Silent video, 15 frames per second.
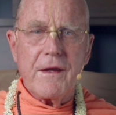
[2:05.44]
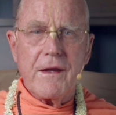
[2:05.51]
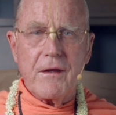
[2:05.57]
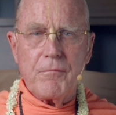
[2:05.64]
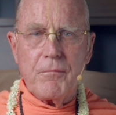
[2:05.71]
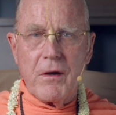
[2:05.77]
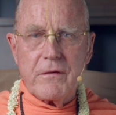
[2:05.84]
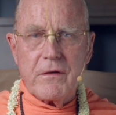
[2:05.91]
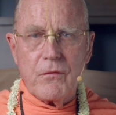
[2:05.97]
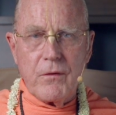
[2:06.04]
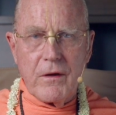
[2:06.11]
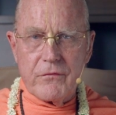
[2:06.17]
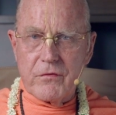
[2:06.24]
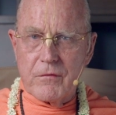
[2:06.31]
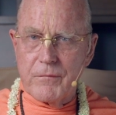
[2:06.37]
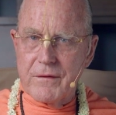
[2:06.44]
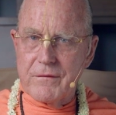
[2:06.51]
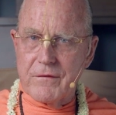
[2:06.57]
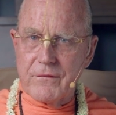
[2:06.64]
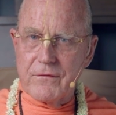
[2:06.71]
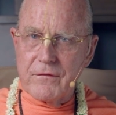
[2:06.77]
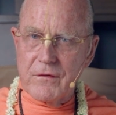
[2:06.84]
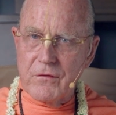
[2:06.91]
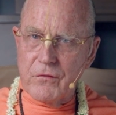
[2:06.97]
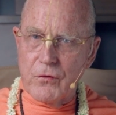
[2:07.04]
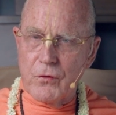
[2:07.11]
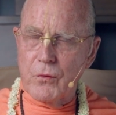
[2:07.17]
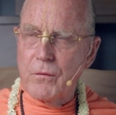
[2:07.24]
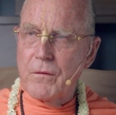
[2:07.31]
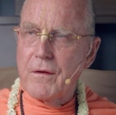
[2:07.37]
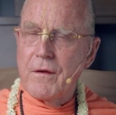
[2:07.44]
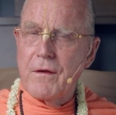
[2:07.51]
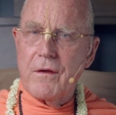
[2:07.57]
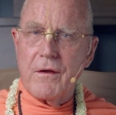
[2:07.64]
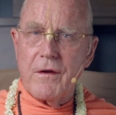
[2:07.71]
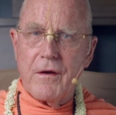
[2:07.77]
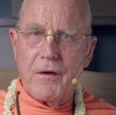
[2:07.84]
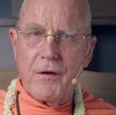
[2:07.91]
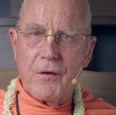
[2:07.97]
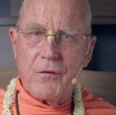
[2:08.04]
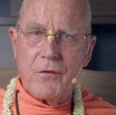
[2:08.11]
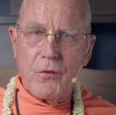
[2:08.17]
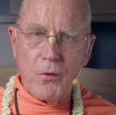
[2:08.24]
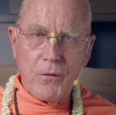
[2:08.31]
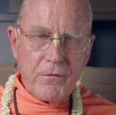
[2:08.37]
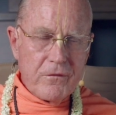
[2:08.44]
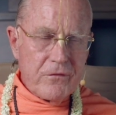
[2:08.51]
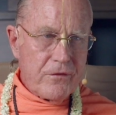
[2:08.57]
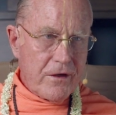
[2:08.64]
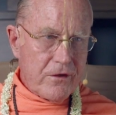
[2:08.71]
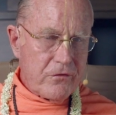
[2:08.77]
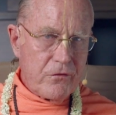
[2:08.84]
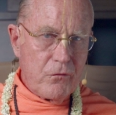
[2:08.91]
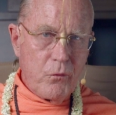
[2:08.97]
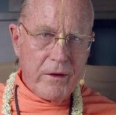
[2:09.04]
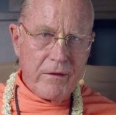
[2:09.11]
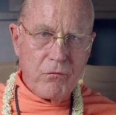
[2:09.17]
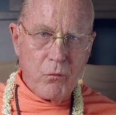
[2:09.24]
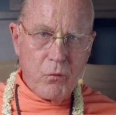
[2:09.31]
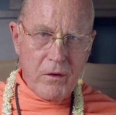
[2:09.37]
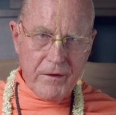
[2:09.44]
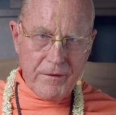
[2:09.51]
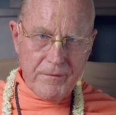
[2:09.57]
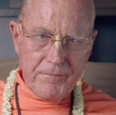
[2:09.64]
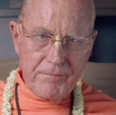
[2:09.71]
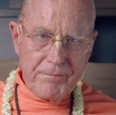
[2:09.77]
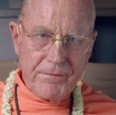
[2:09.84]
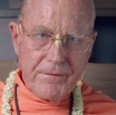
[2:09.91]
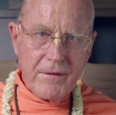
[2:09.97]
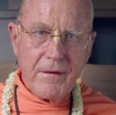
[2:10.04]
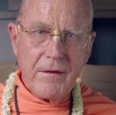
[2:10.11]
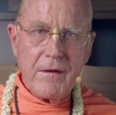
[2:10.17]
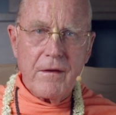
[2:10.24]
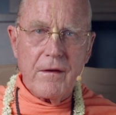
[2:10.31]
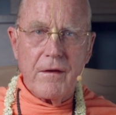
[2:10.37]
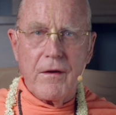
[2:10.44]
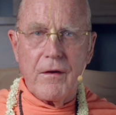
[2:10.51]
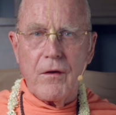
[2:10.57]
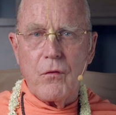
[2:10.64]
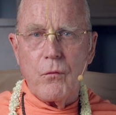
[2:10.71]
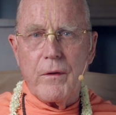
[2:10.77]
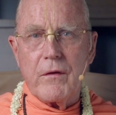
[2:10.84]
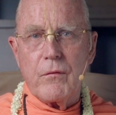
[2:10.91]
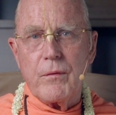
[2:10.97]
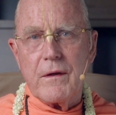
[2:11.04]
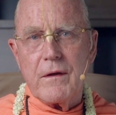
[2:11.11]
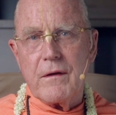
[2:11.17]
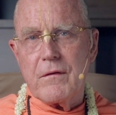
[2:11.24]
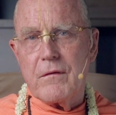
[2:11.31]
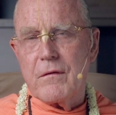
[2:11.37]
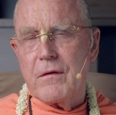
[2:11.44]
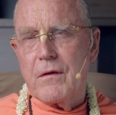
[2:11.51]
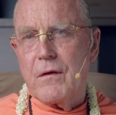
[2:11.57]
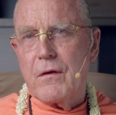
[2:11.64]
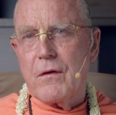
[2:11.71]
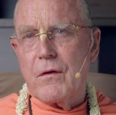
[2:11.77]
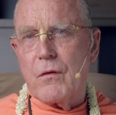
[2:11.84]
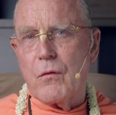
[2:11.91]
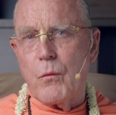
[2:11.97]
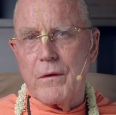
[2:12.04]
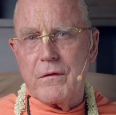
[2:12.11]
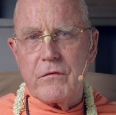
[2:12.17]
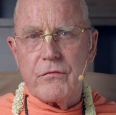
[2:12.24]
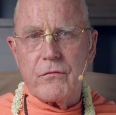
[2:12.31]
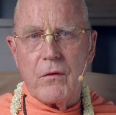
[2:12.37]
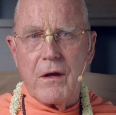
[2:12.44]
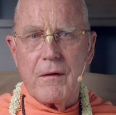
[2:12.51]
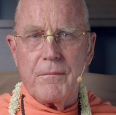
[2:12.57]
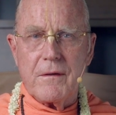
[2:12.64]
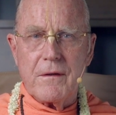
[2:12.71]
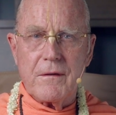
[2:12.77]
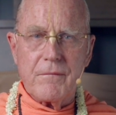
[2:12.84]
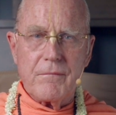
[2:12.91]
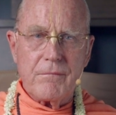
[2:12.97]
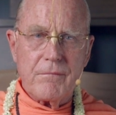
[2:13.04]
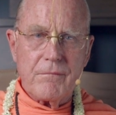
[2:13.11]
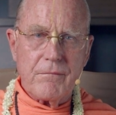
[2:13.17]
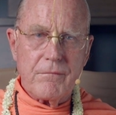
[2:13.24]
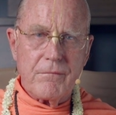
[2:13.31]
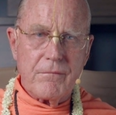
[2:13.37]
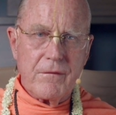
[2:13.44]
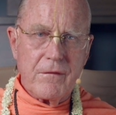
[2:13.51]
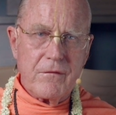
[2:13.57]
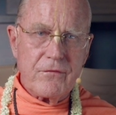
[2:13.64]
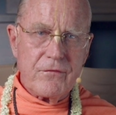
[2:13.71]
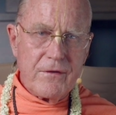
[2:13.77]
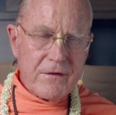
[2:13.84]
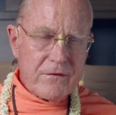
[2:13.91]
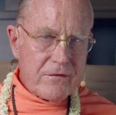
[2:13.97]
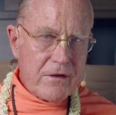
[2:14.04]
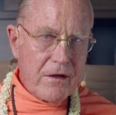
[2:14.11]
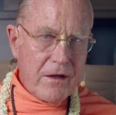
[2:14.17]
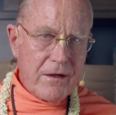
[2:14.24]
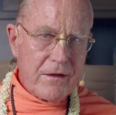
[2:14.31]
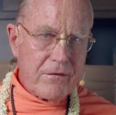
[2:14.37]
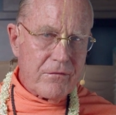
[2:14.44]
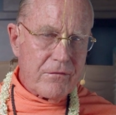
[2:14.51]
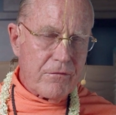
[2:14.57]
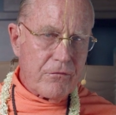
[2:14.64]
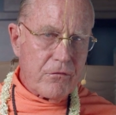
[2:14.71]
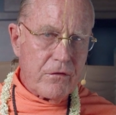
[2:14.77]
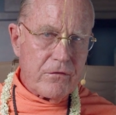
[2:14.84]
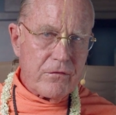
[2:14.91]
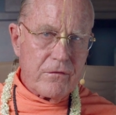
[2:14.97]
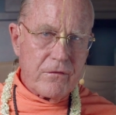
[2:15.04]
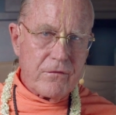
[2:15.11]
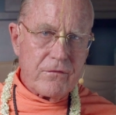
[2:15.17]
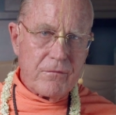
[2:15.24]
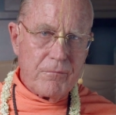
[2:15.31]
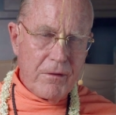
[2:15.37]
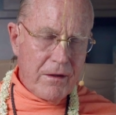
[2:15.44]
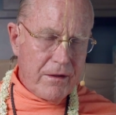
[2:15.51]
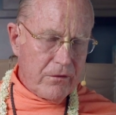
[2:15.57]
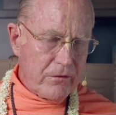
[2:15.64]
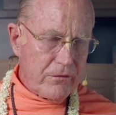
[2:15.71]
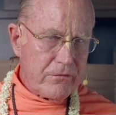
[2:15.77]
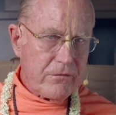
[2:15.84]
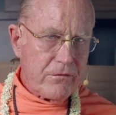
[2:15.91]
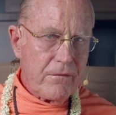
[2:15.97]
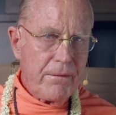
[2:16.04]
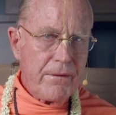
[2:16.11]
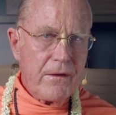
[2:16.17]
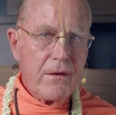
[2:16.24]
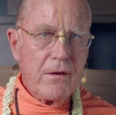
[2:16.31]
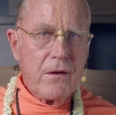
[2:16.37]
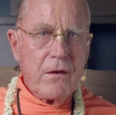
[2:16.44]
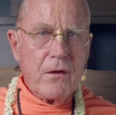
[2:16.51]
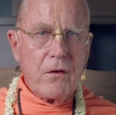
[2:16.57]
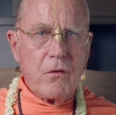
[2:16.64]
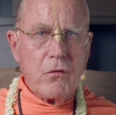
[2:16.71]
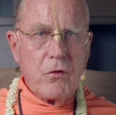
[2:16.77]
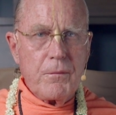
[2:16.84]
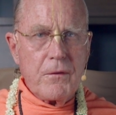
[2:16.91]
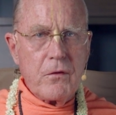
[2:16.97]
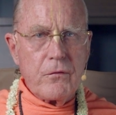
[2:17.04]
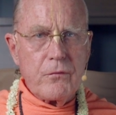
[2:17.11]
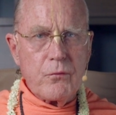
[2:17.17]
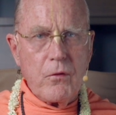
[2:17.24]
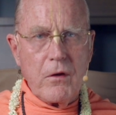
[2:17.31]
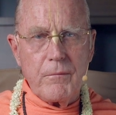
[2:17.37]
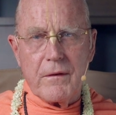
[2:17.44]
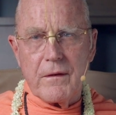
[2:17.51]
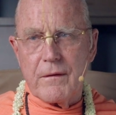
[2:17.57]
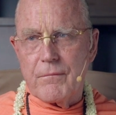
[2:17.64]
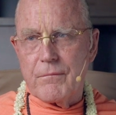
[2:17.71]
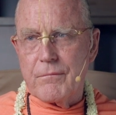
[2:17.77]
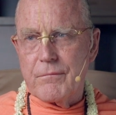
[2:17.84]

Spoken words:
In Bhakti Rasamrita Sindhu, northern section, wave 1, we read, when describing these 6 kinds of Krishna's smiles, Rupa Goswami